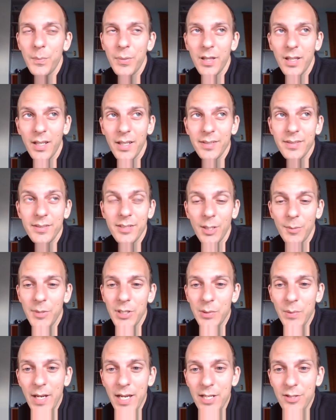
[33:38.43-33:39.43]
plus
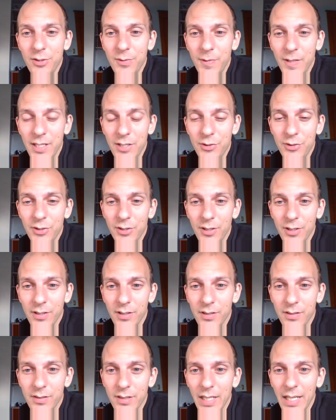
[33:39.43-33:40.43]
WH
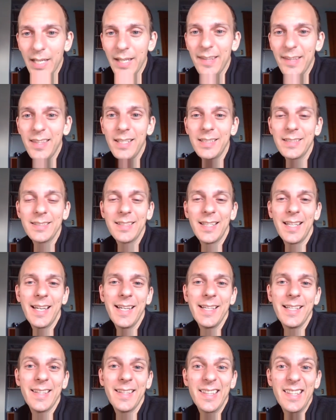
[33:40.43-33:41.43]
features, things
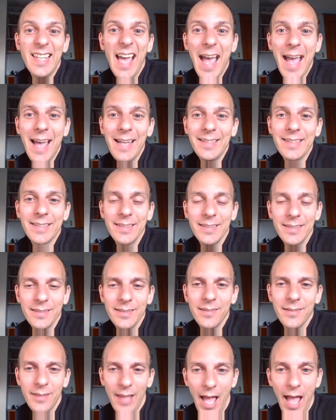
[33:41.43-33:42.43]
like that.
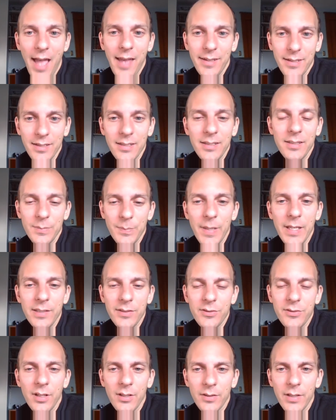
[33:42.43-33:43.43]
That is
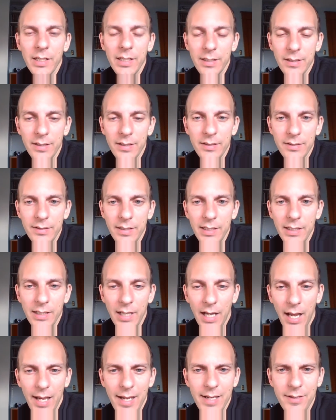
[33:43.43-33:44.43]
base generated in C.
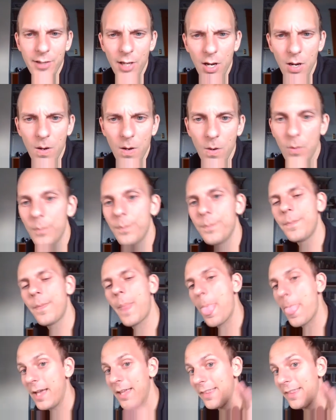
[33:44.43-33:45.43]
I know
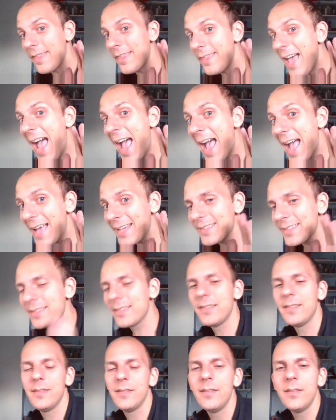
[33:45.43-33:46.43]
that
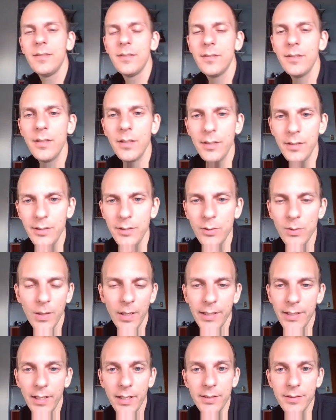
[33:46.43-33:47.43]
you
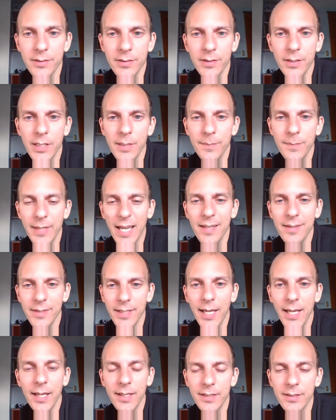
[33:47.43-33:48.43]
like ice cream. That
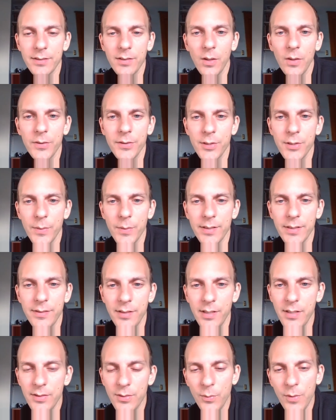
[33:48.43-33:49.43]
that is also in
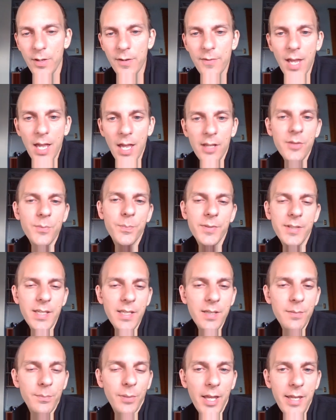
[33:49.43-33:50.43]
C. So we've
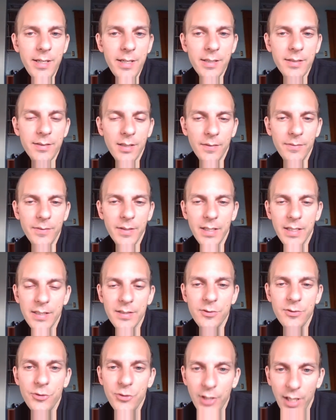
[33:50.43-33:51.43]
seen plenty of stuff that
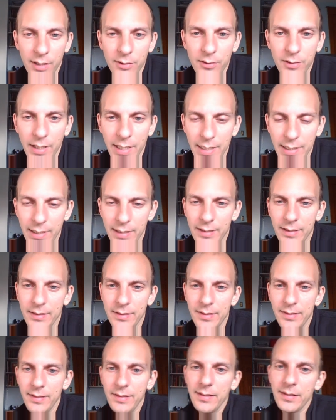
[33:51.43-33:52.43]
gets generated in
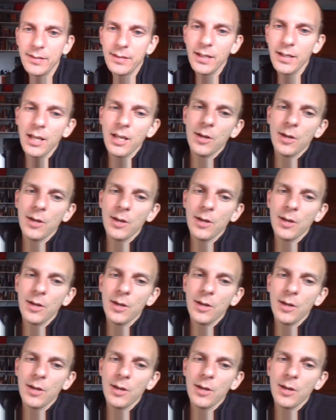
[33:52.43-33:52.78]
C.